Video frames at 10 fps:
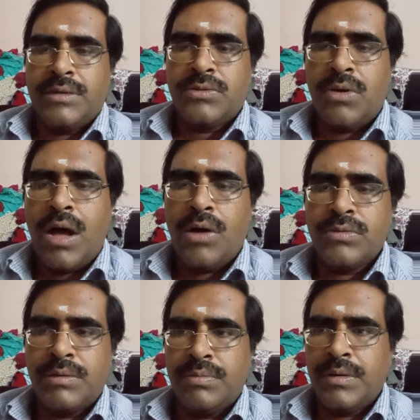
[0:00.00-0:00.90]
So how
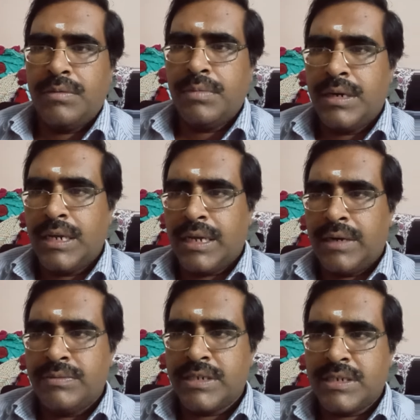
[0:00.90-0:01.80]
the building
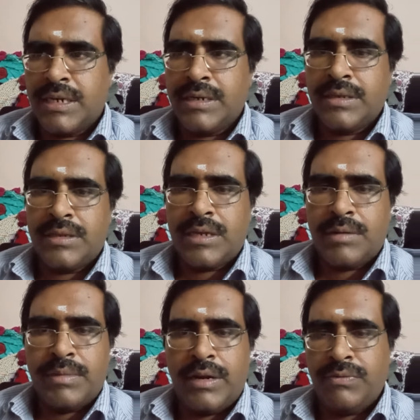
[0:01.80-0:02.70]
can withstand the
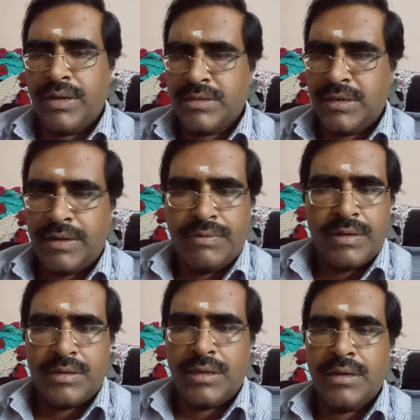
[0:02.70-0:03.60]
thermal effects and
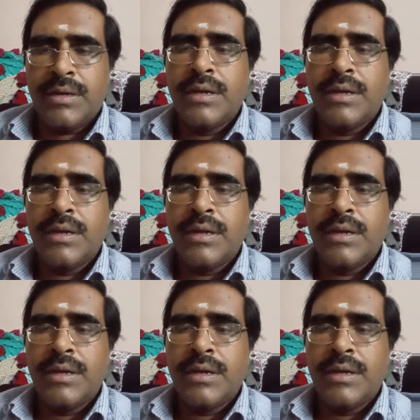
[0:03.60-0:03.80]
everything,